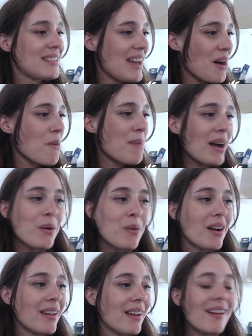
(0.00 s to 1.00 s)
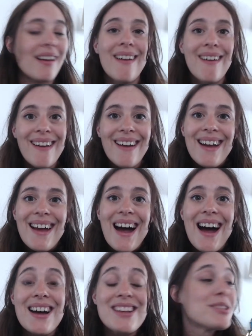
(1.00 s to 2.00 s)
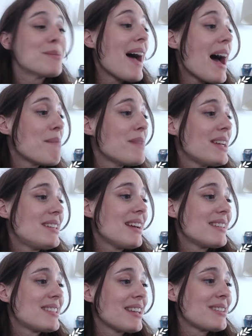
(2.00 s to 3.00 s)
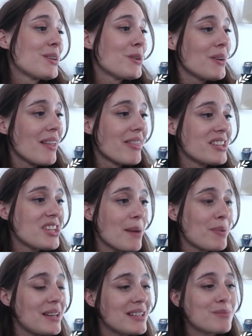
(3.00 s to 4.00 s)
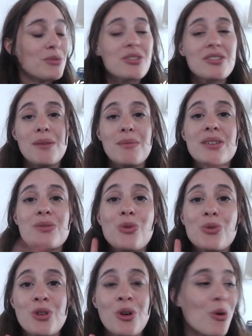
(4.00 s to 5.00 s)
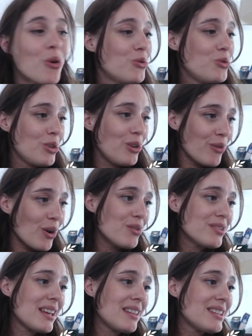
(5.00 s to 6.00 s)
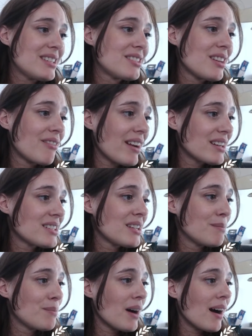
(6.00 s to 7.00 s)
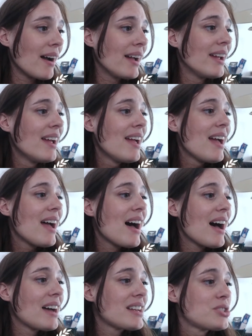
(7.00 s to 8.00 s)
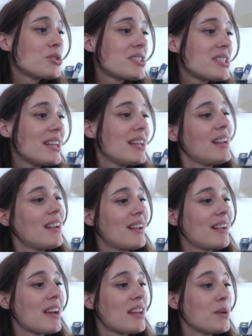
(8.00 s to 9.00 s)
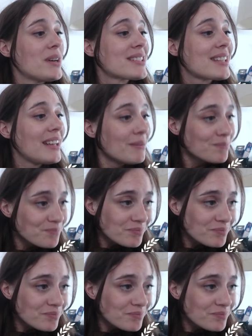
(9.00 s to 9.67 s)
now back working. So Mohamed Sato, the Japanese Muslim, is also on 2 votes. And this is directed by Asushi Kadawasuki,